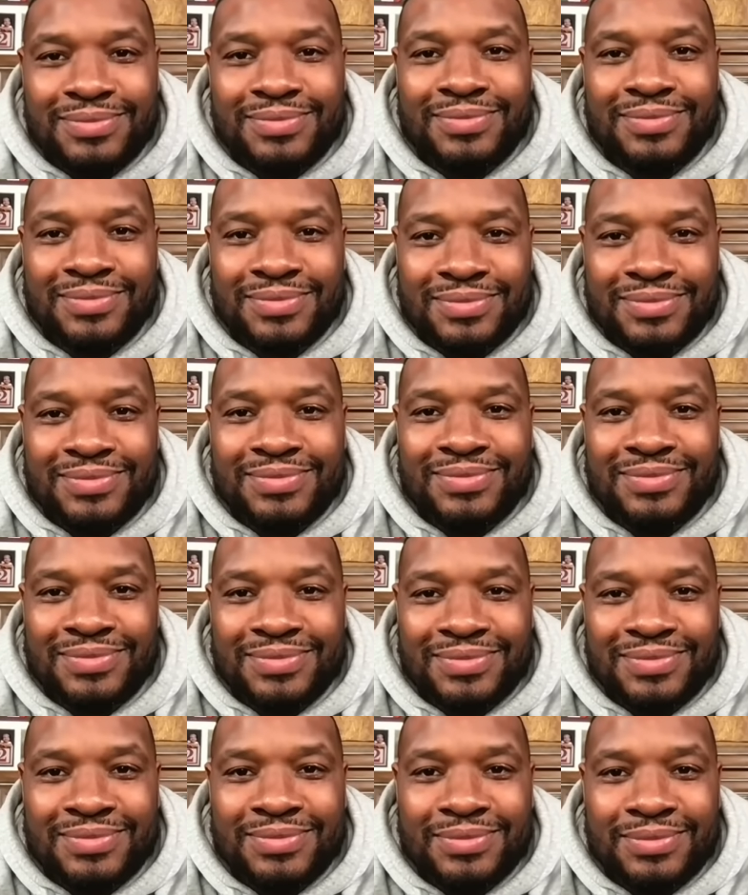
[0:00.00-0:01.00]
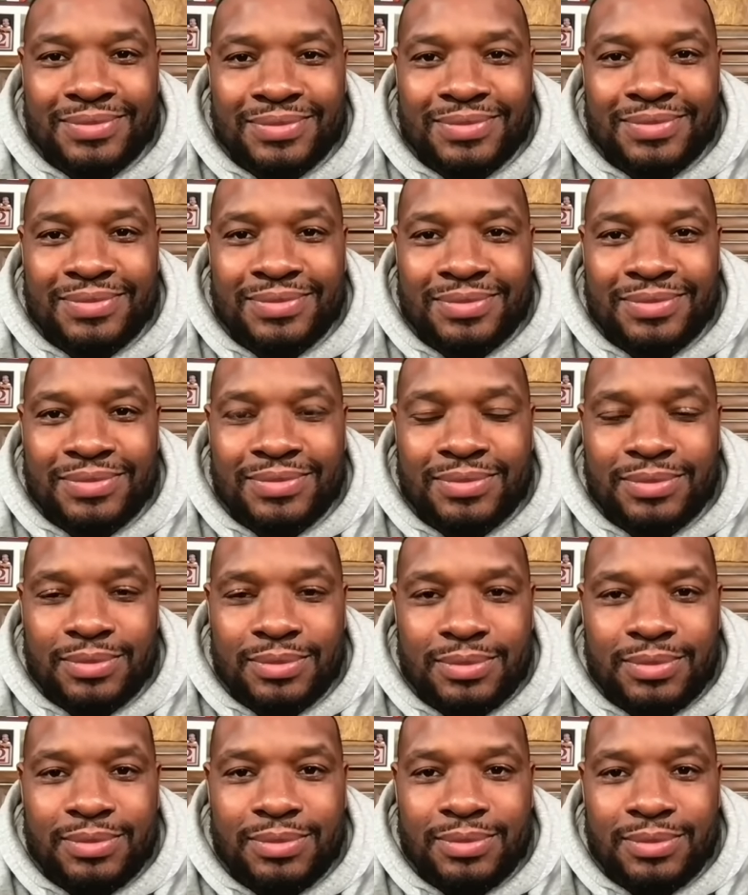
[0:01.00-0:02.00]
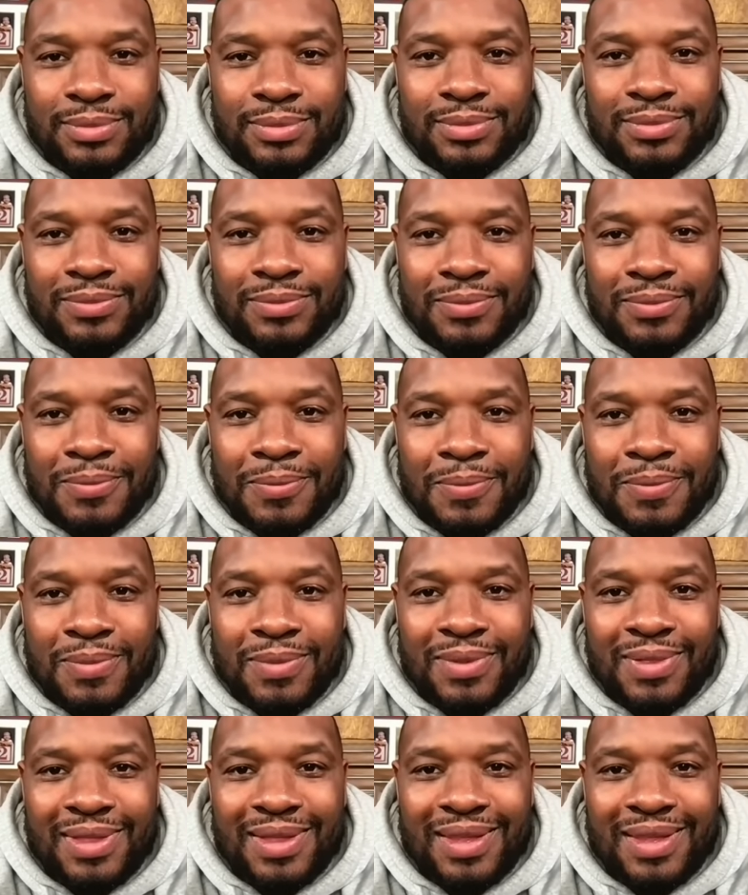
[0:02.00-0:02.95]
No words are spoken by the person on screen.